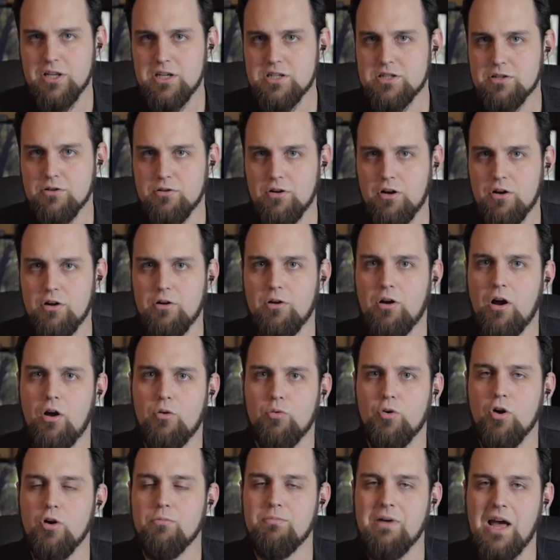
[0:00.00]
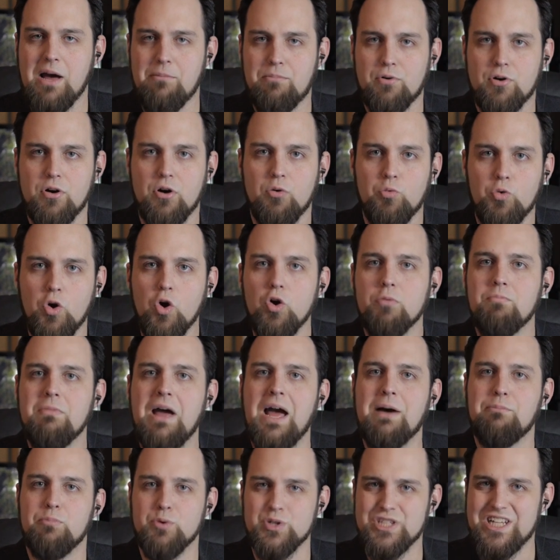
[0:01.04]
released a, a roadmap, or a
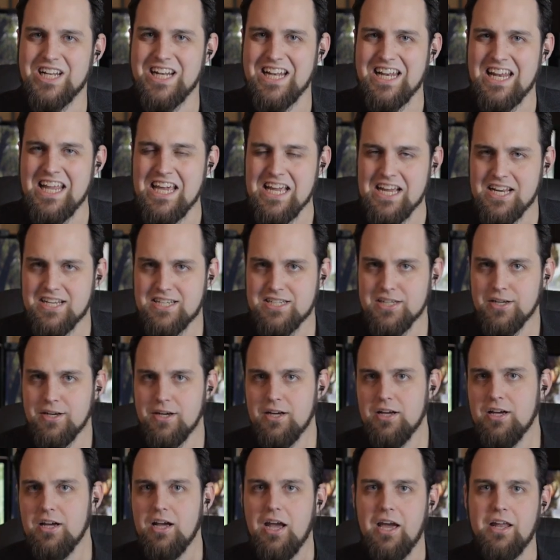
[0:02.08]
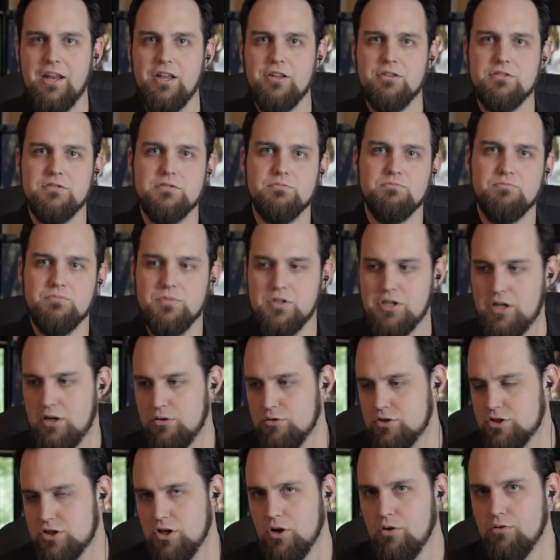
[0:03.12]
roadmap was leaked, and it, you
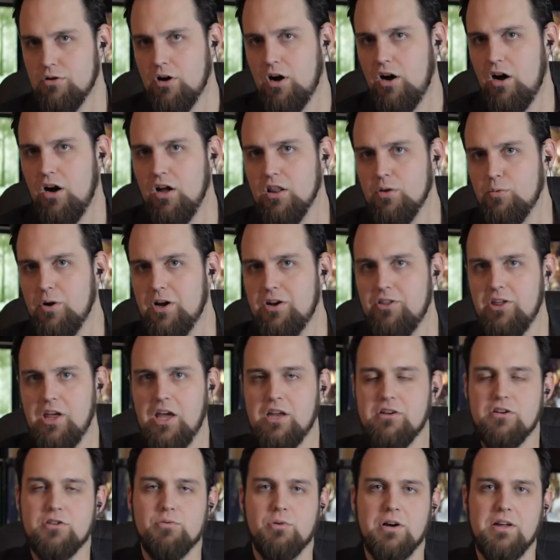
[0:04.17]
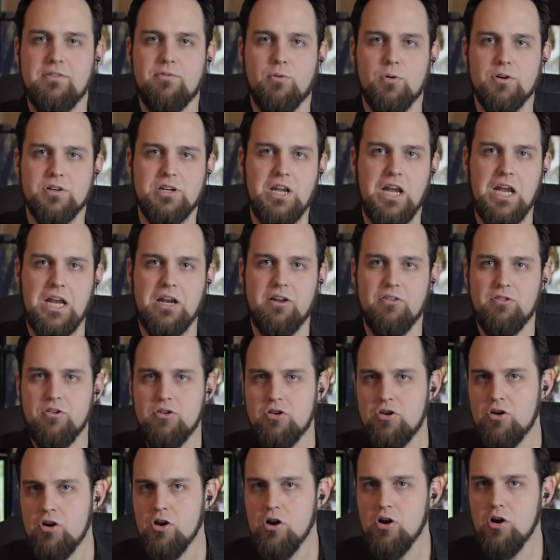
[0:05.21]
know, showed all the way to the end of twenty fourteen,
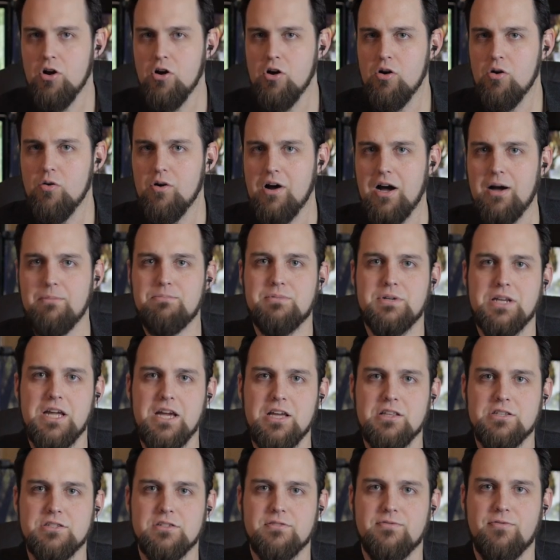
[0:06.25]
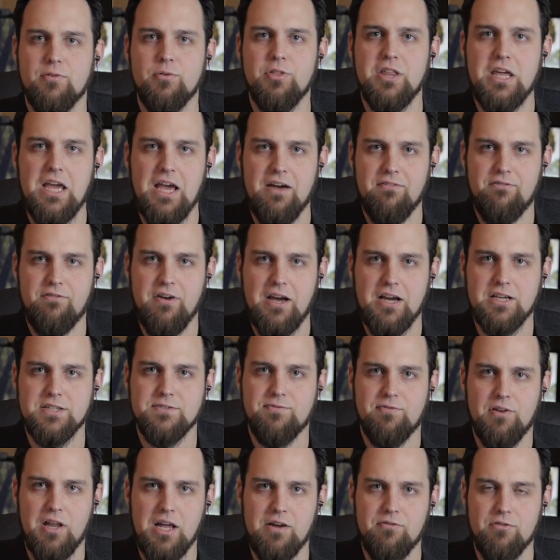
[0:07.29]
no updates for the F
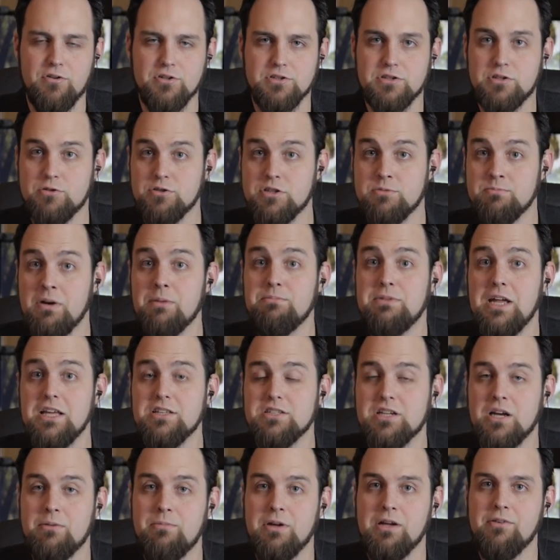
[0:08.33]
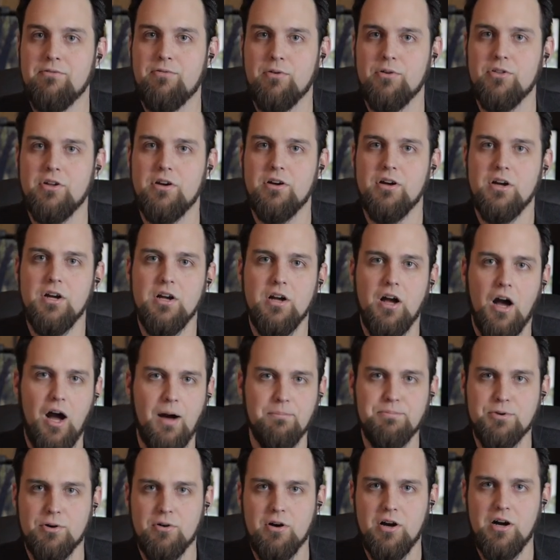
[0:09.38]
X flavors. There's some updates coming for the
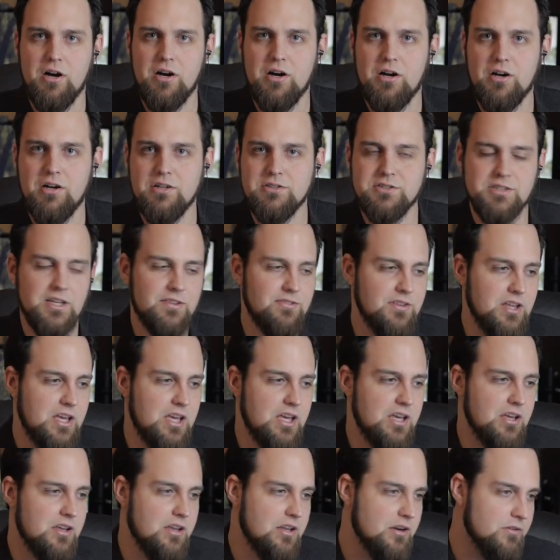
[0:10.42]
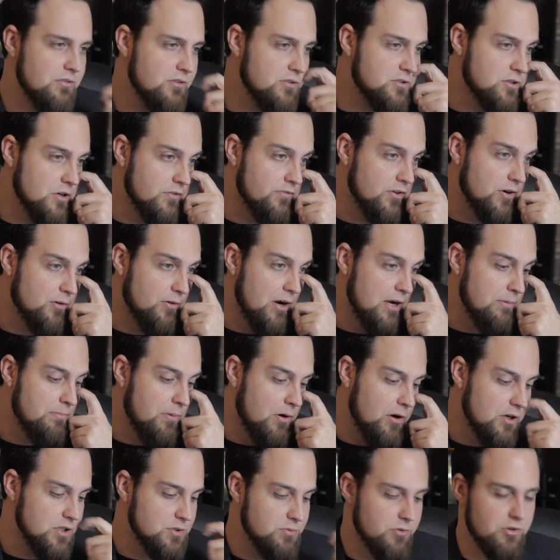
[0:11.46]
Opterons and the, you know, the server
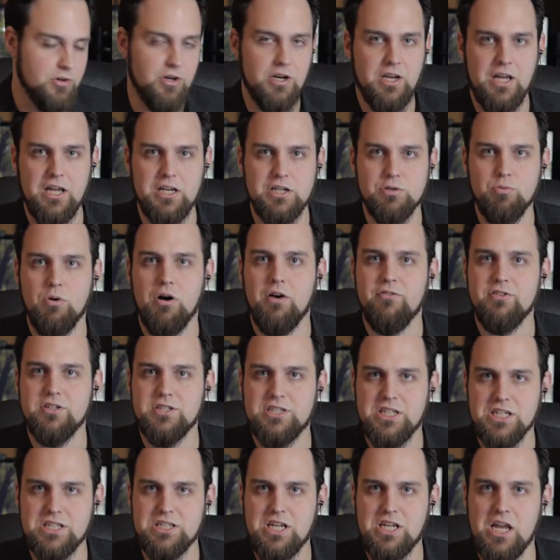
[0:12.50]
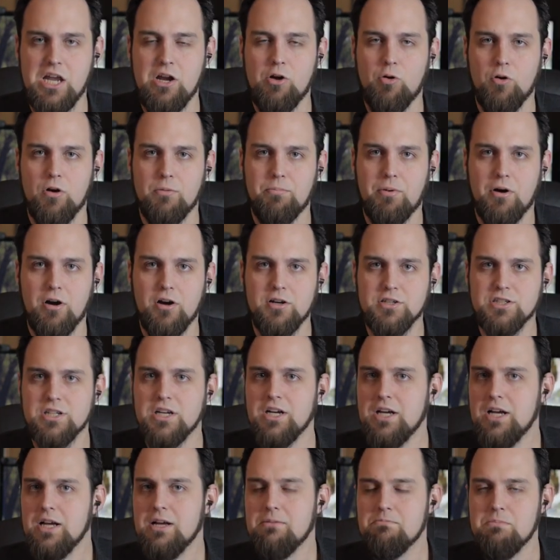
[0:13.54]
grade parts where they're going to get twelve and sixteen core parts,
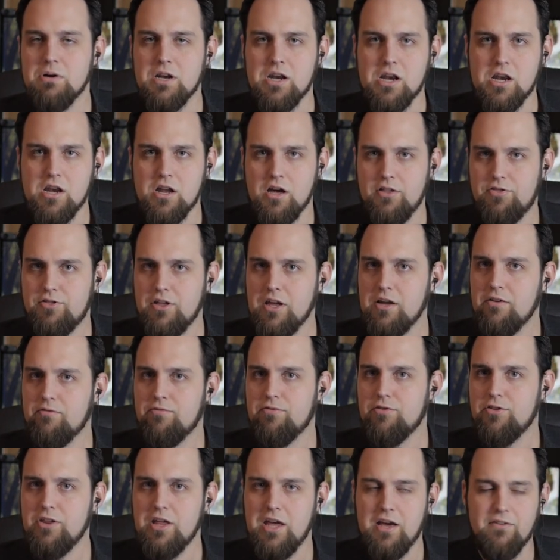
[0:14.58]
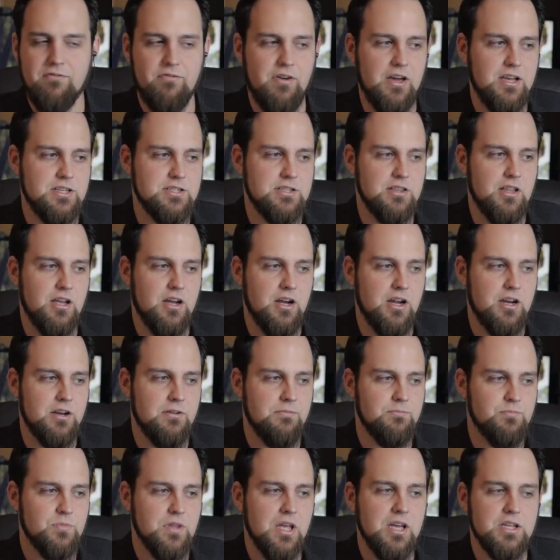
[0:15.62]
but nothing for the F X
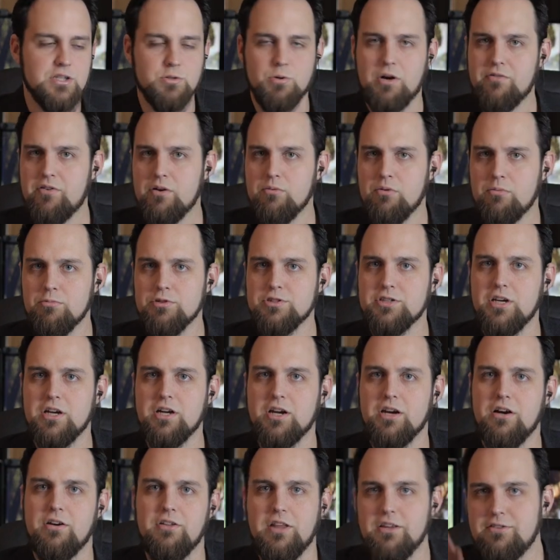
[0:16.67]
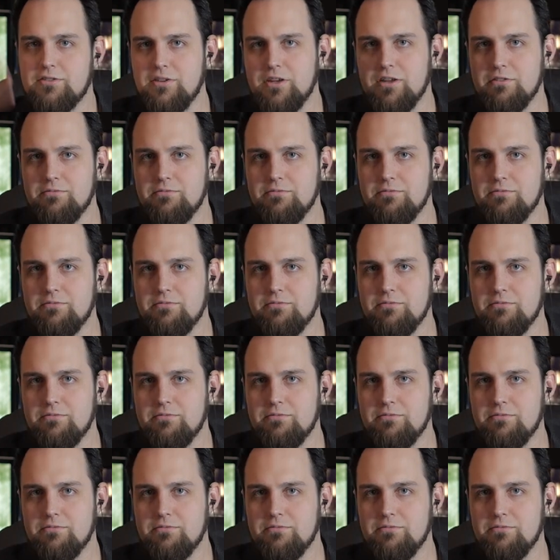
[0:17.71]
line. So everyone was like, oh, that's